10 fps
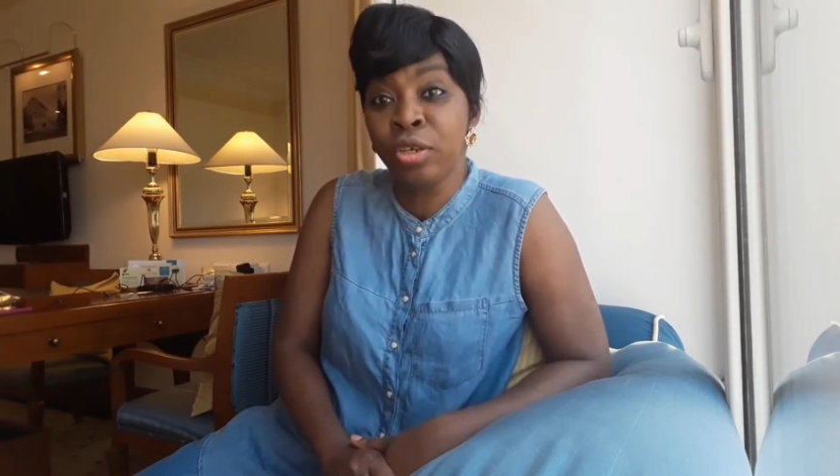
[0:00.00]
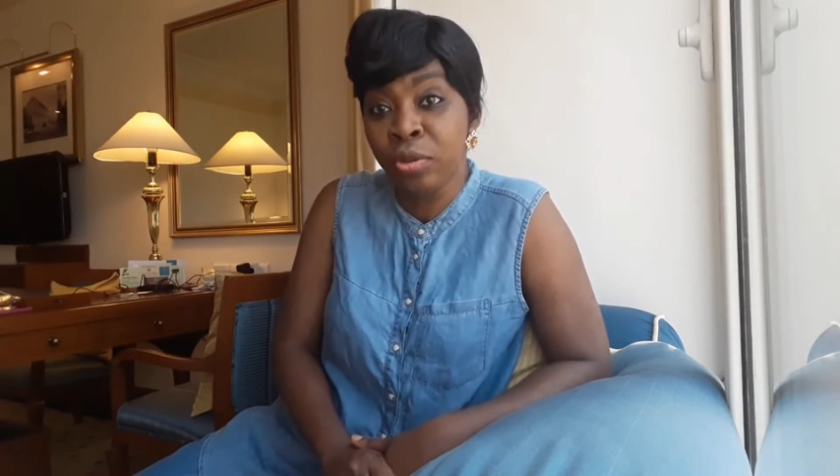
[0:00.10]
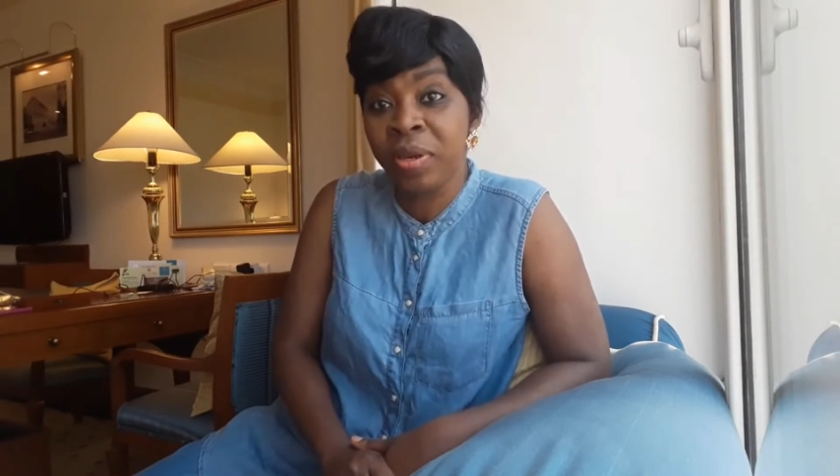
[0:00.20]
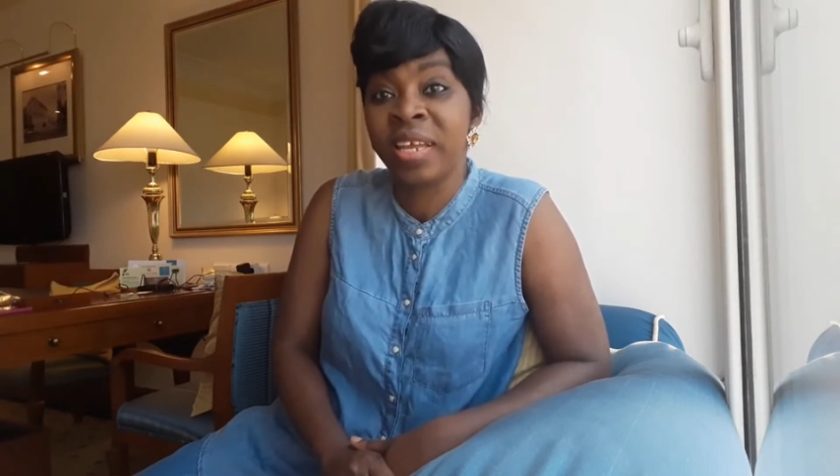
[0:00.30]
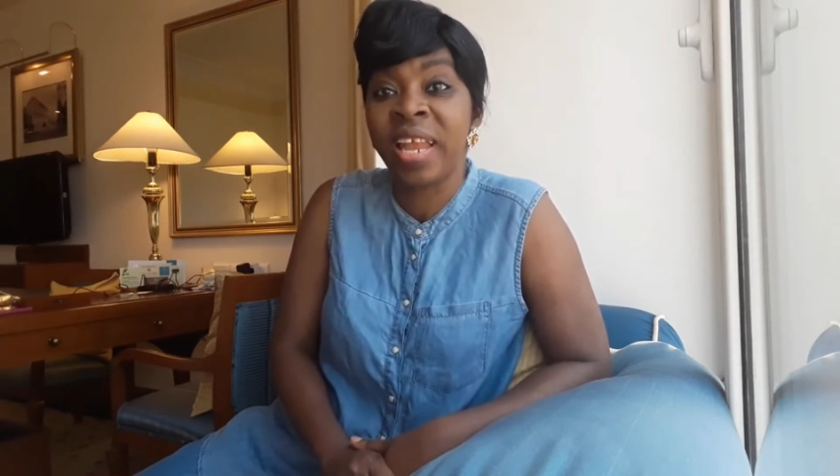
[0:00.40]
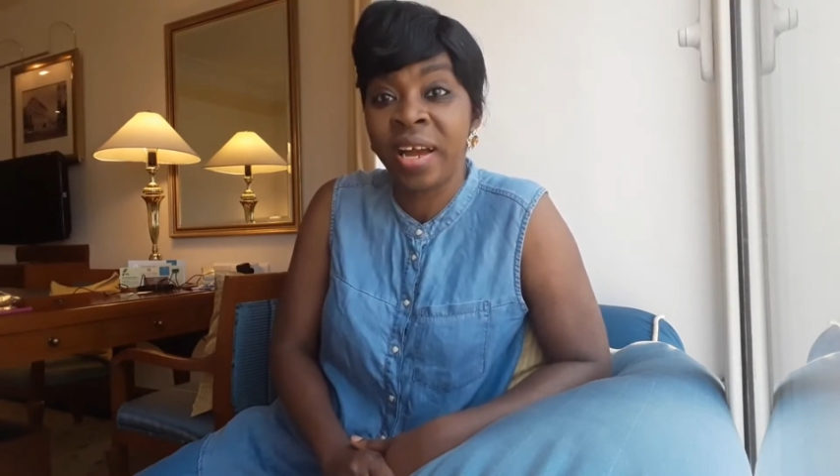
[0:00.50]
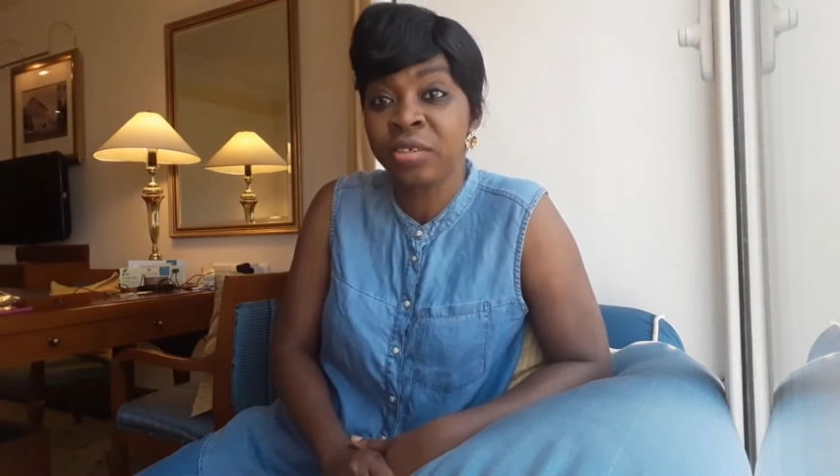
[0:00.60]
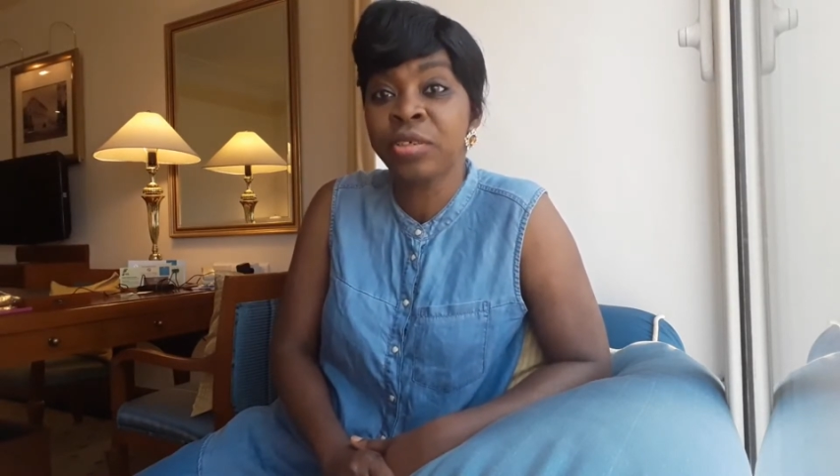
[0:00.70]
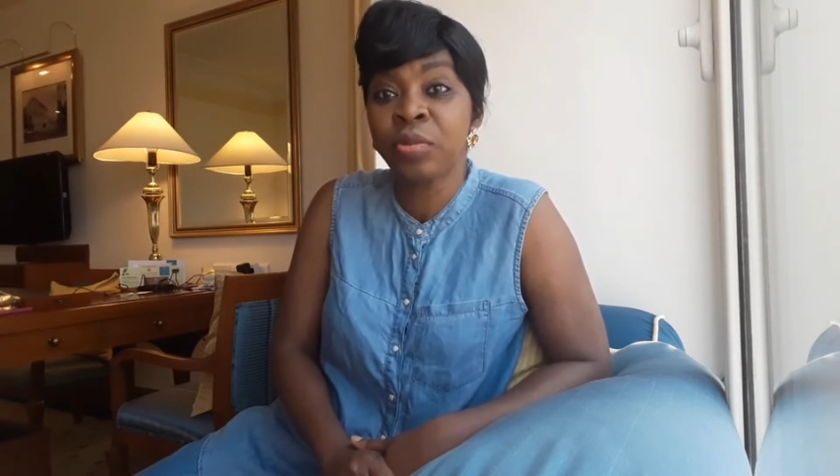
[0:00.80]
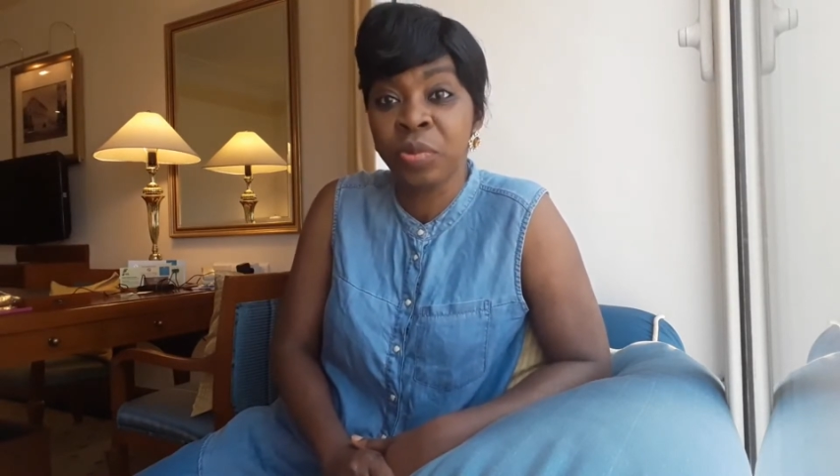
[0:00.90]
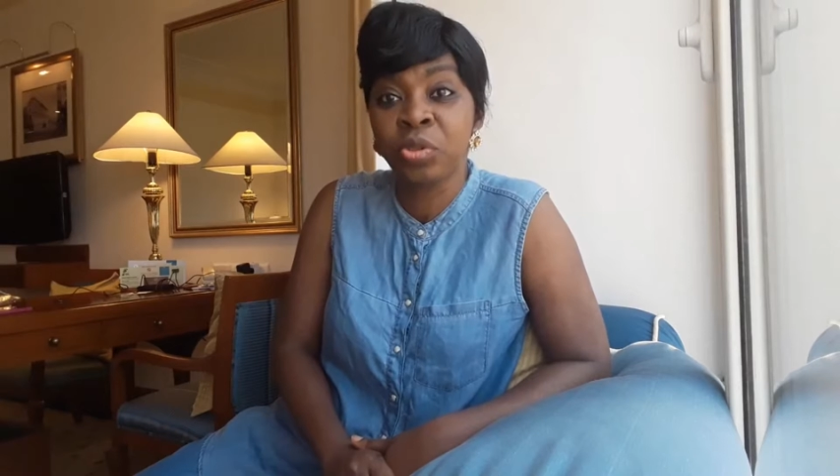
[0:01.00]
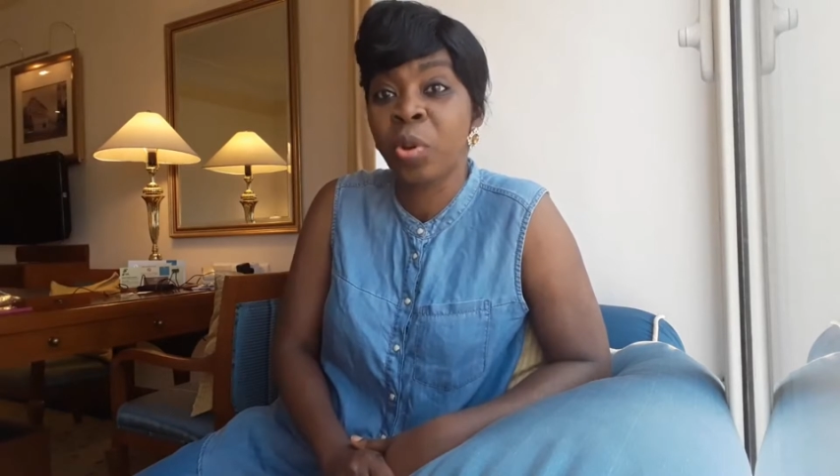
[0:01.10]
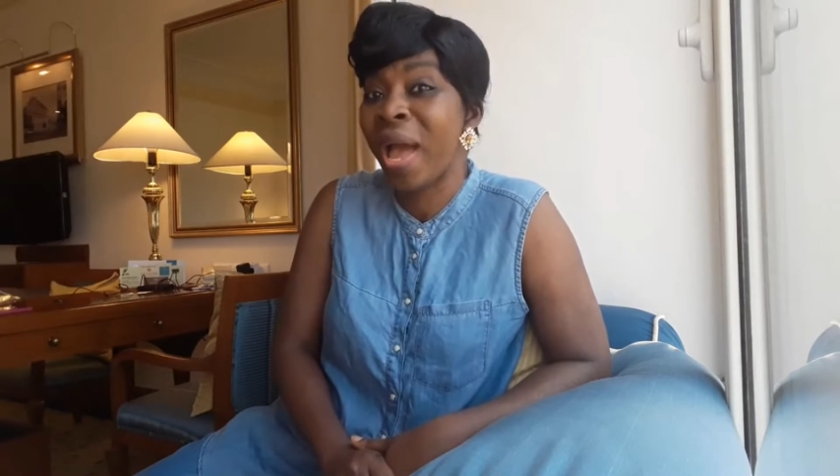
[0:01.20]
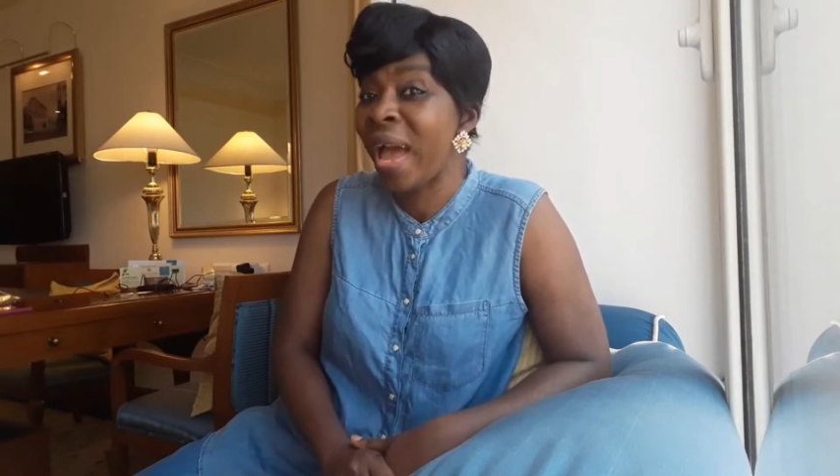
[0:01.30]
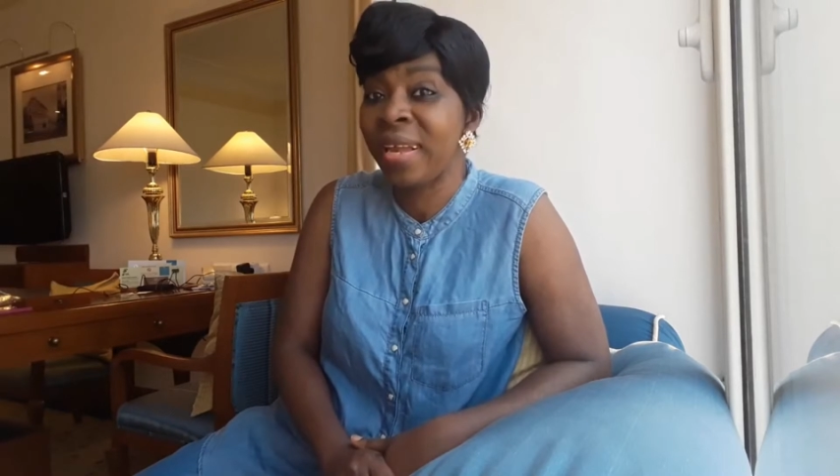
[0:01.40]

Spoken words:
you can actually withdraw